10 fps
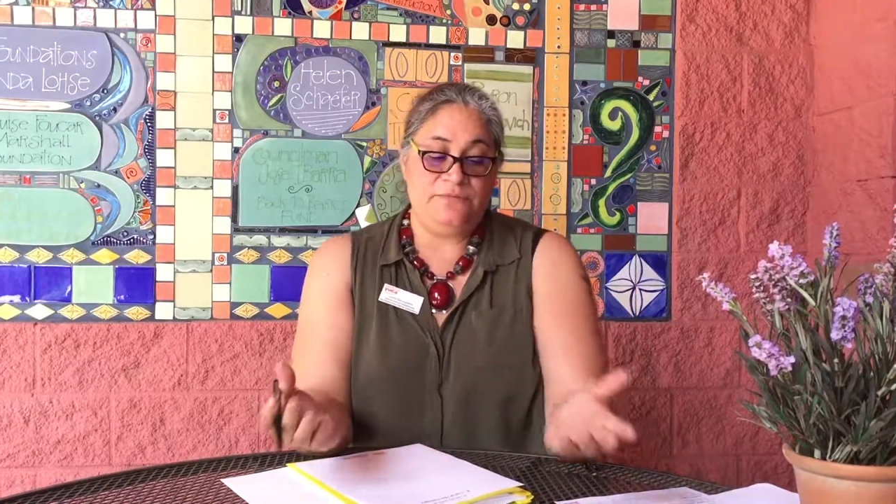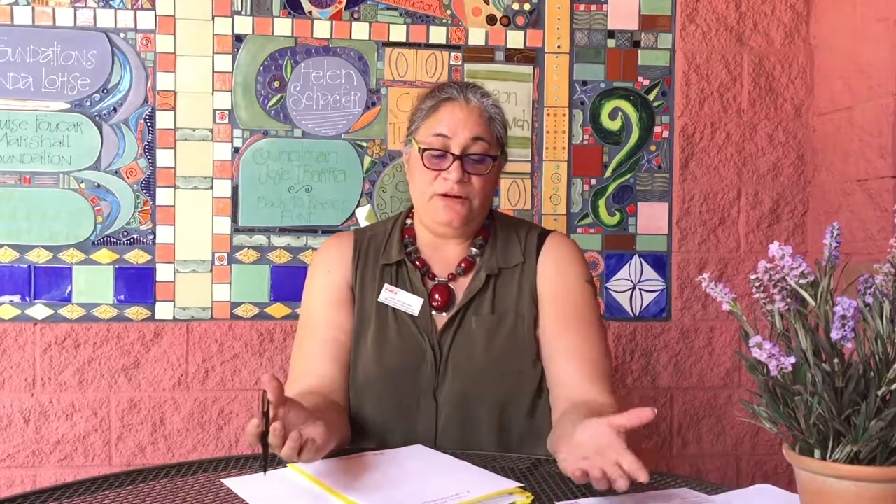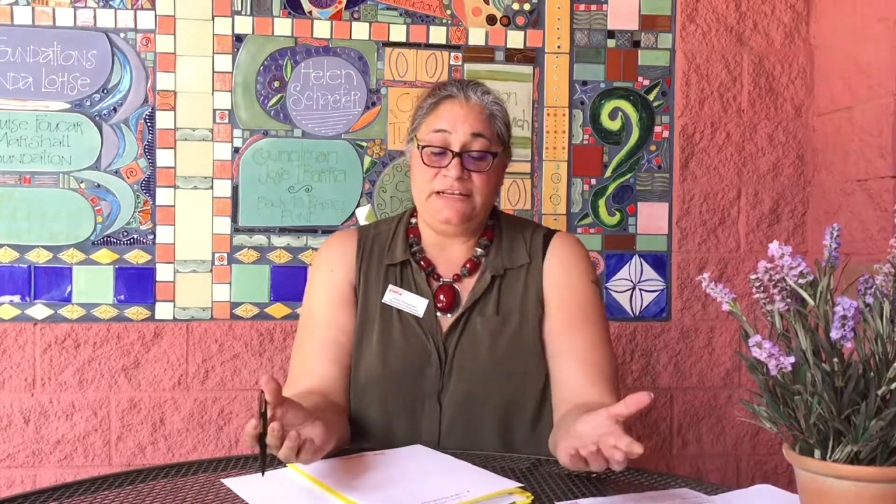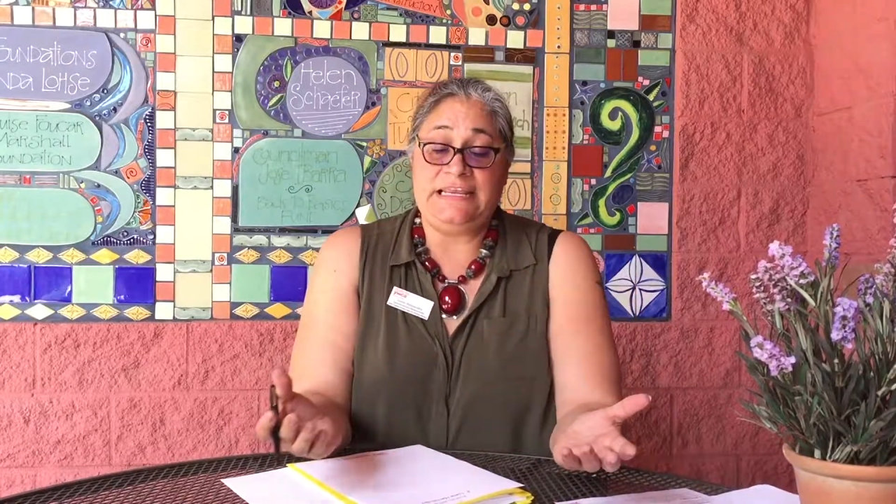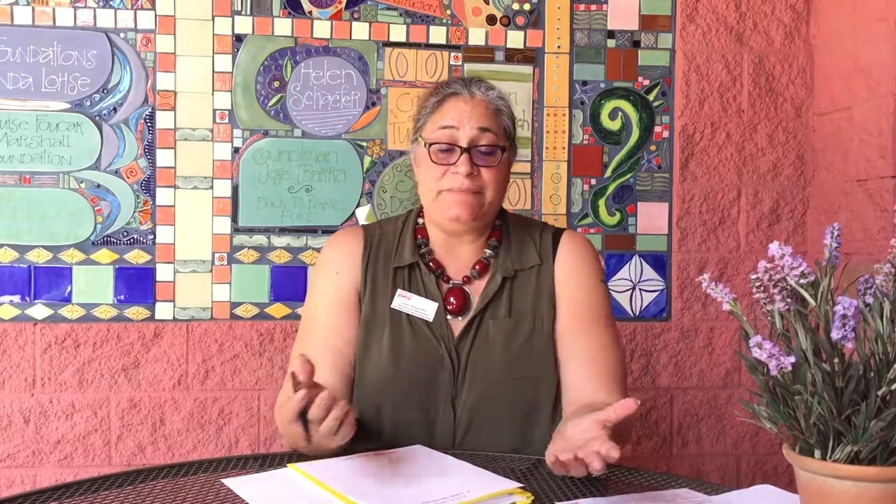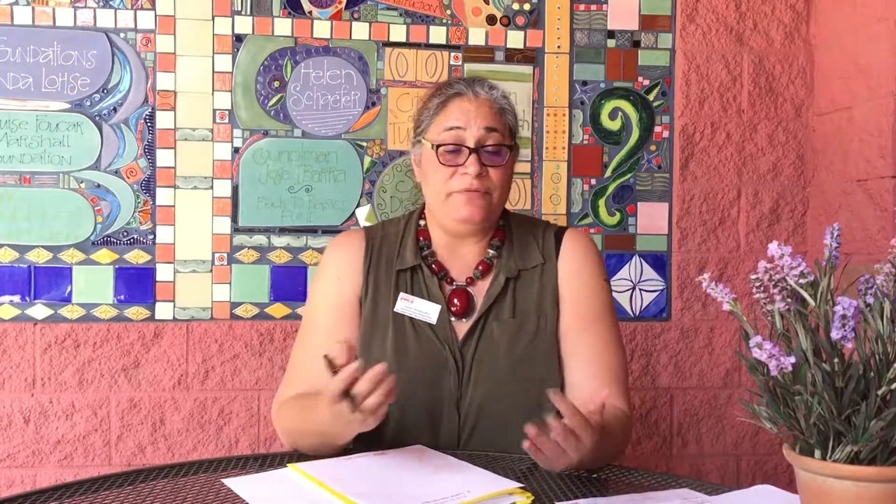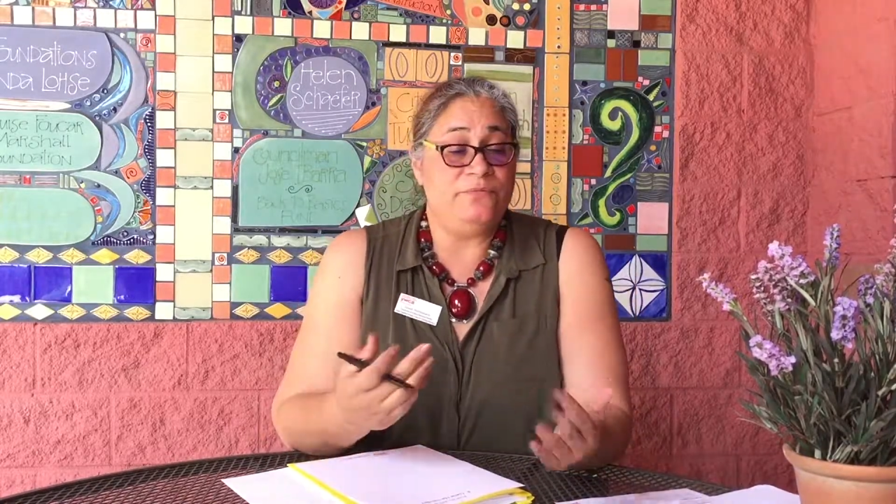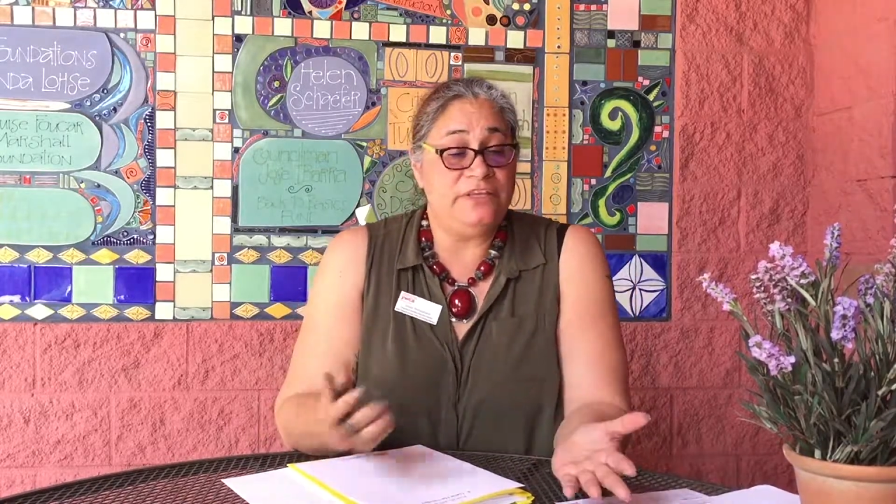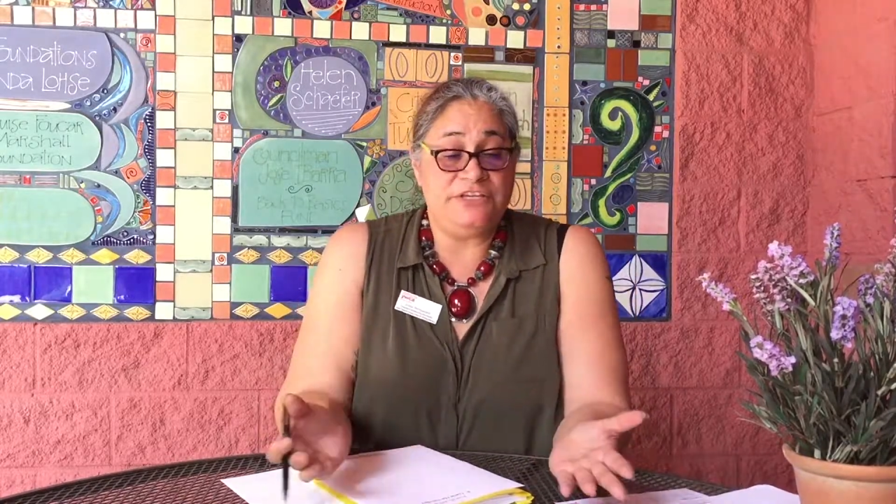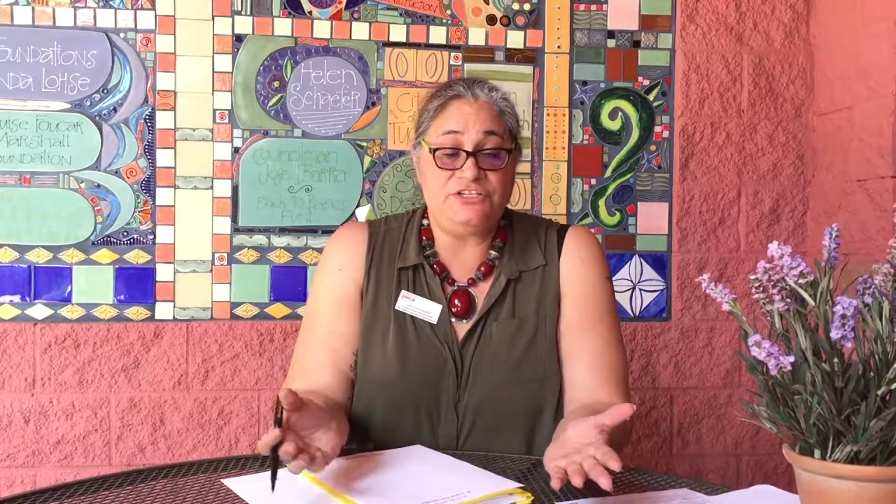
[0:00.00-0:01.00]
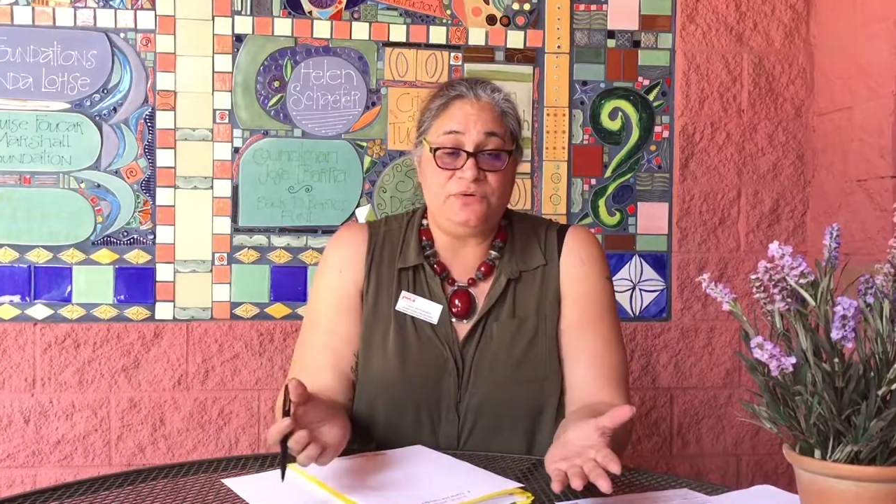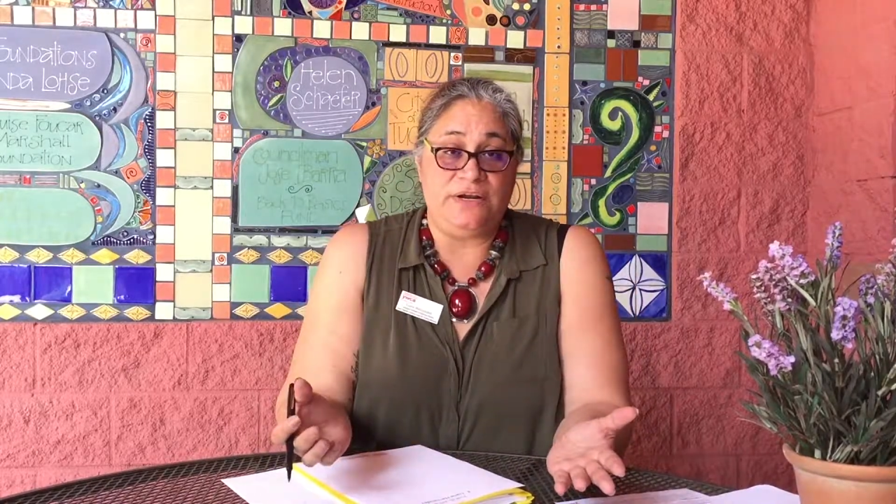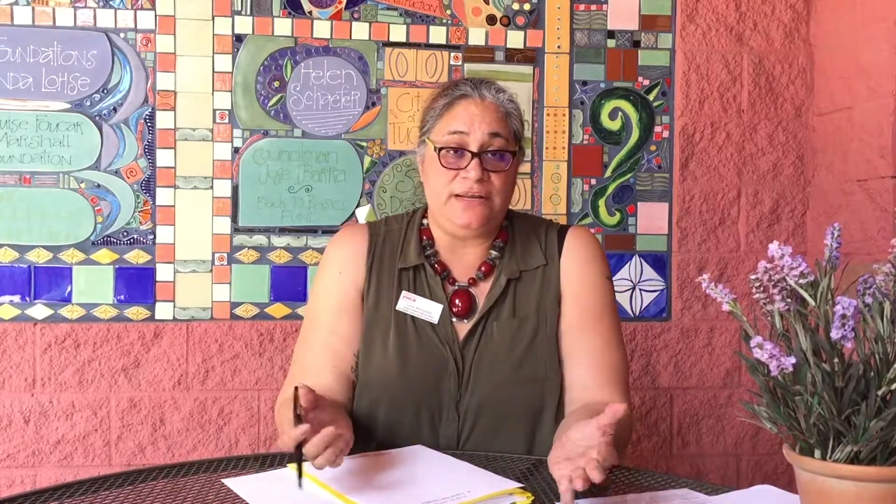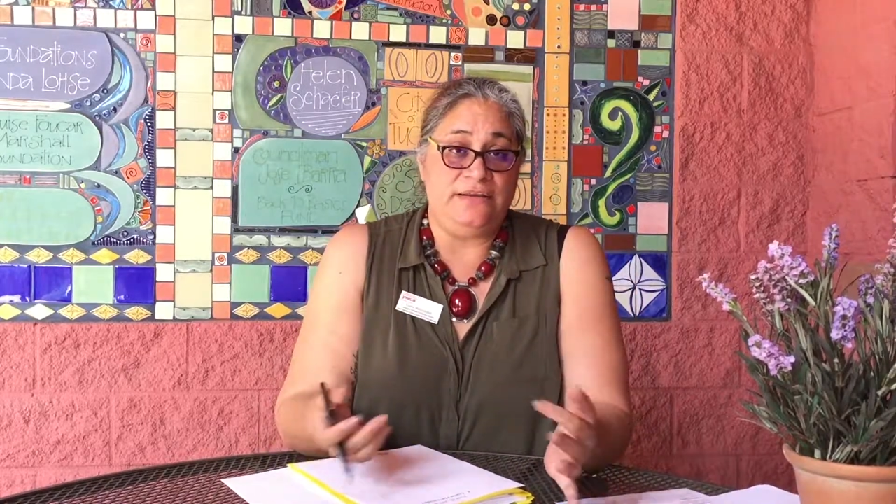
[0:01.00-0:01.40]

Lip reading: to want to keep it really short,